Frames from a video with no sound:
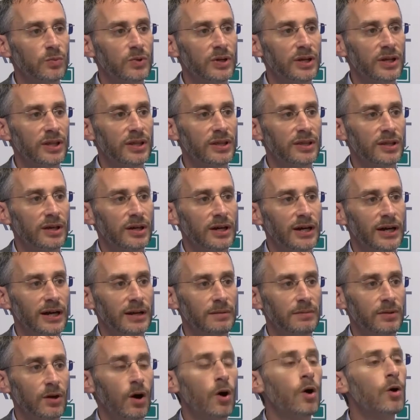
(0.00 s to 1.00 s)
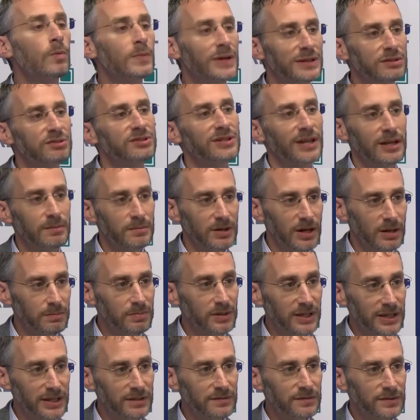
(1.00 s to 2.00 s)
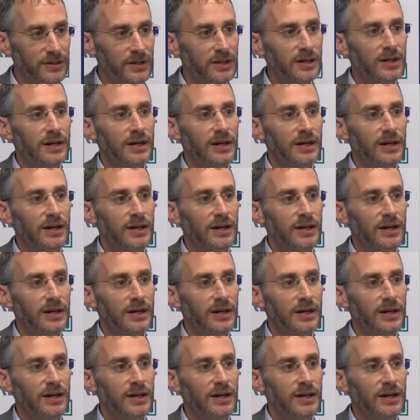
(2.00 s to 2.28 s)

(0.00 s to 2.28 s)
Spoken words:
with the home entertainment, I believe.